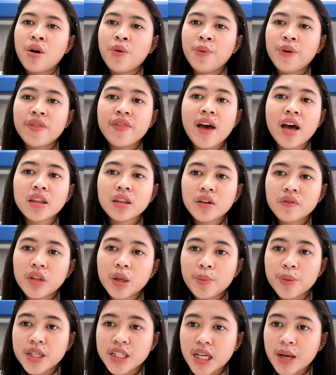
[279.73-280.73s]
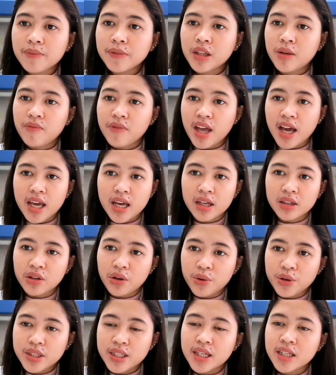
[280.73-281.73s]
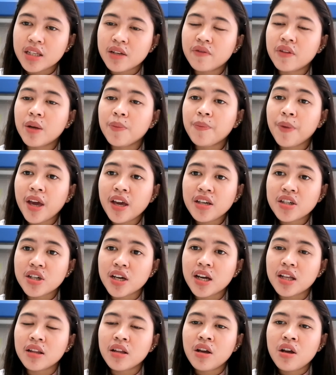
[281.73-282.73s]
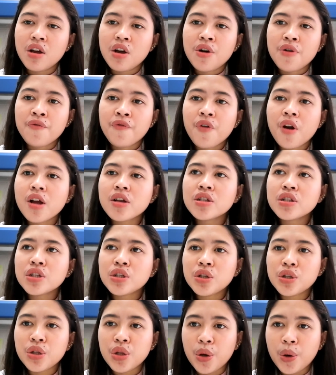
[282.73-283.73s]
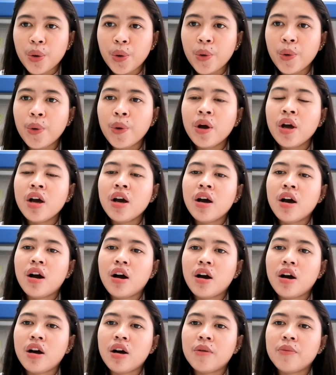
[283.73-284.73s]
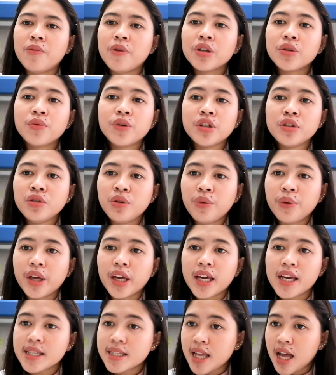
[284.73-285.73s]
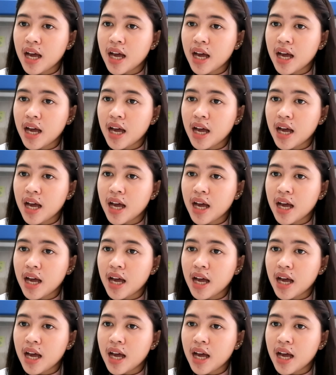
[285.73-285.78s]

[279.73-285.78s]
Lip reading: with that of the presumptive diagnosis of the patient for us to know what we're doing is